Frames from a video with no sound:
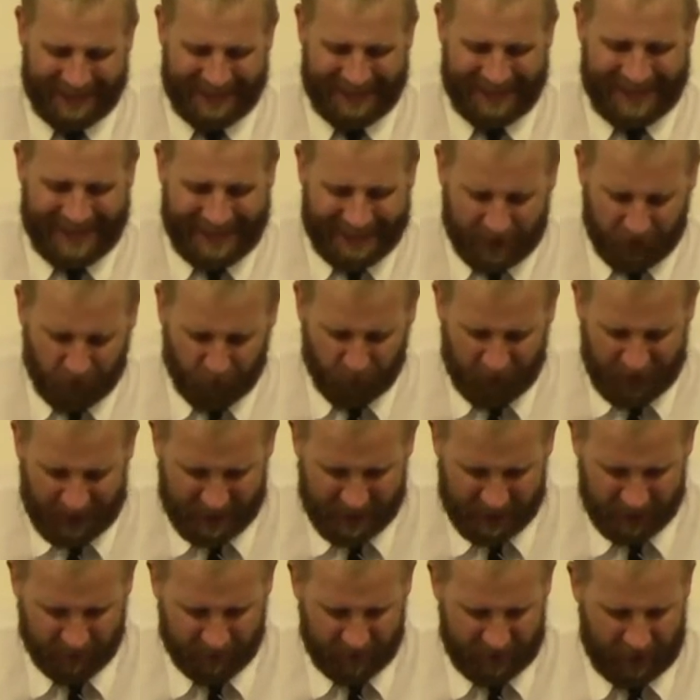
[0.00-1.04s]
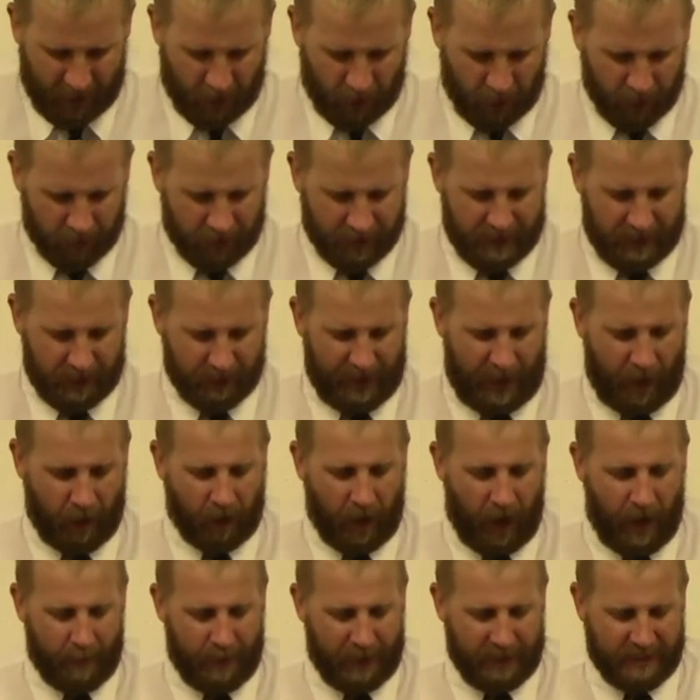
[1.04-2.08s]
the increase of the earth till thou
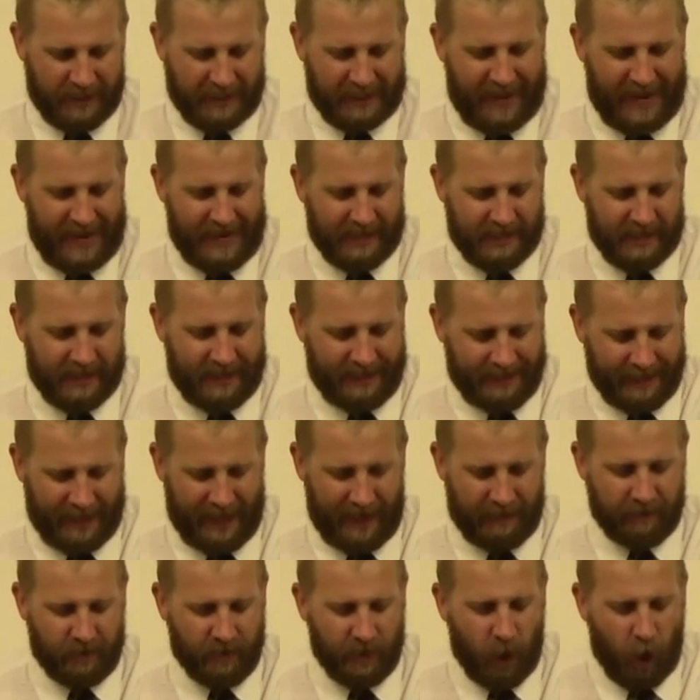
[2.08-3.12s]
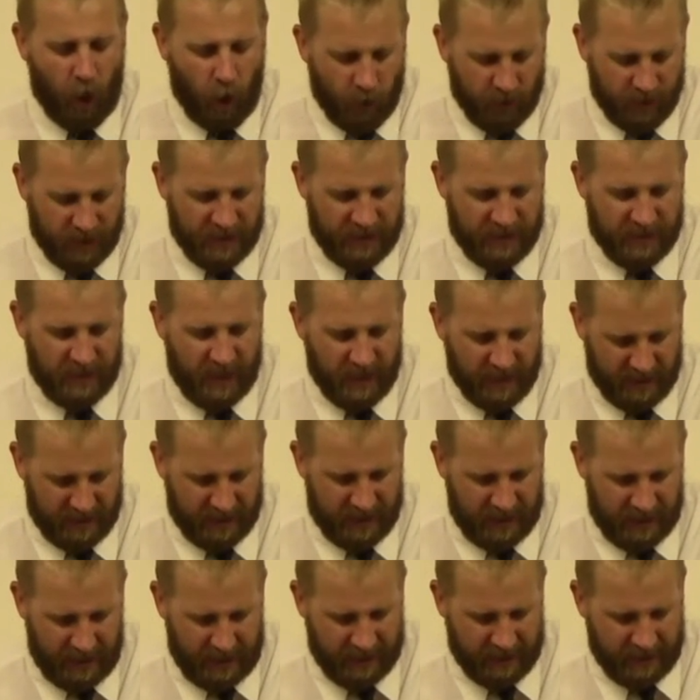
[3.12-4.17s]
come unto Gaza and left no
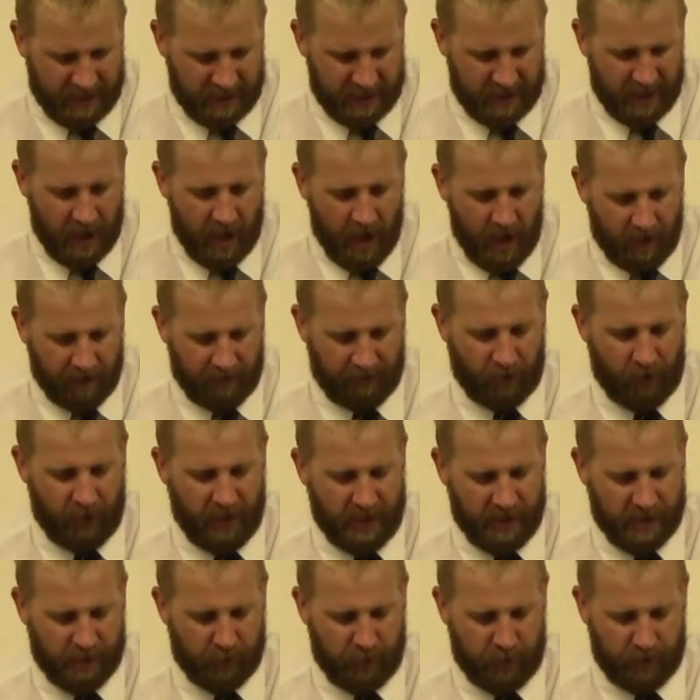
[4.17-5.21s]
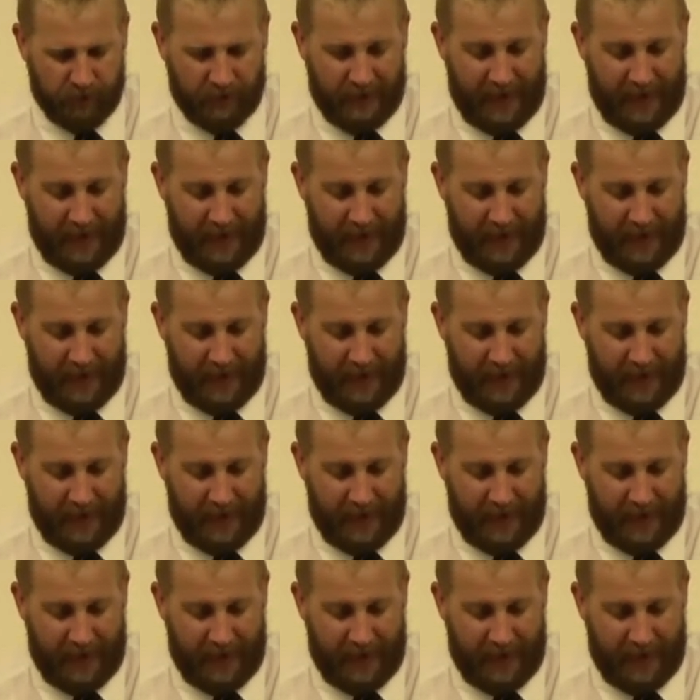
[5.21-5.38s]
sustenance for Israel,